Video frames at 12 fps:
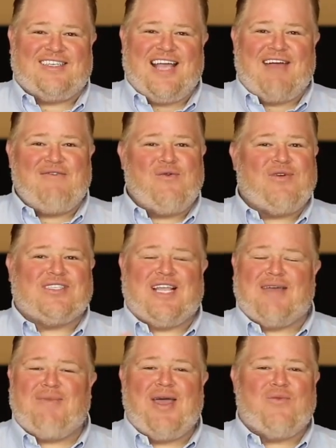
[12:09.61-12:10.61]
Everyone's
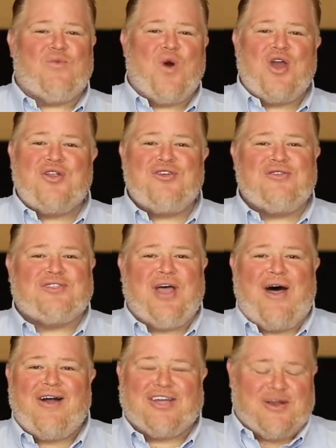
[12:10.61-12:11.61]
like, man, what are you
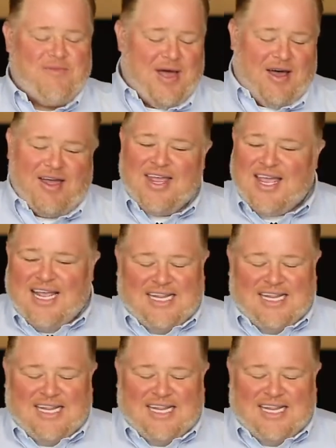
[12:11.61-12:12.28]
talking about?